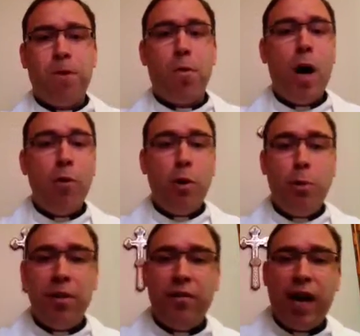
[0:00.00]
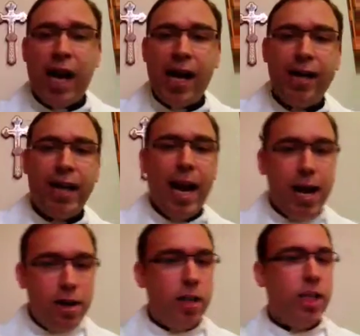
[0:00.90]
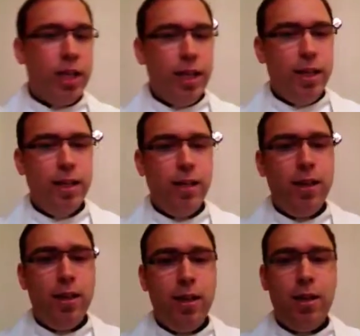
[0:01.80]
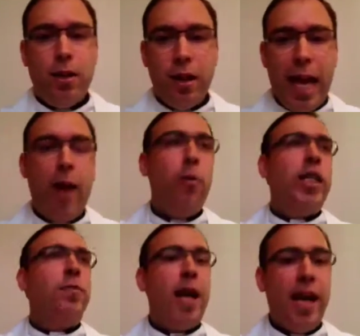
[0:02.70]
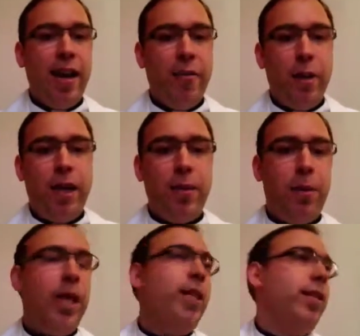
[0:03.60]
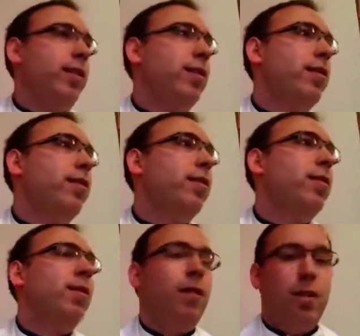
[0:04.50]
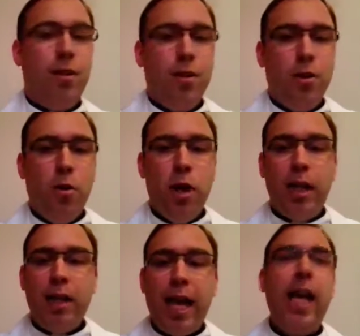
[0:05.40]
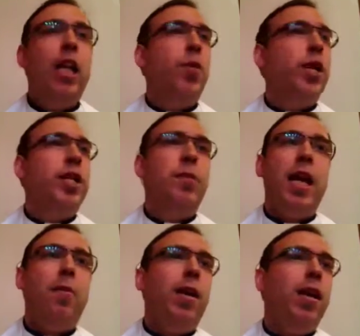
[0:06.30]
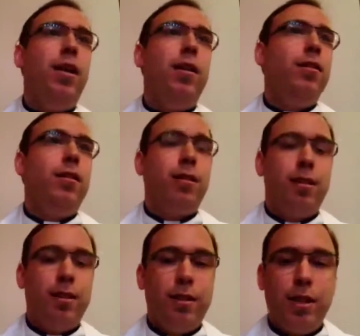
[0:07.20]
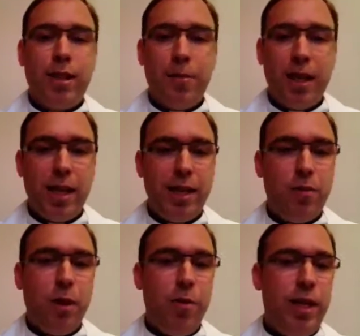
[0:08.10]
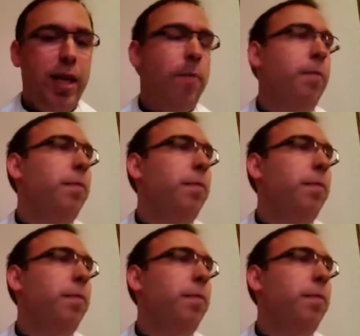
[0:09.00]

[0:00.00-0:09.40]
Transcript: What will provide energy to that which may have been complacent? Or a light which maybe to something that has grown dim?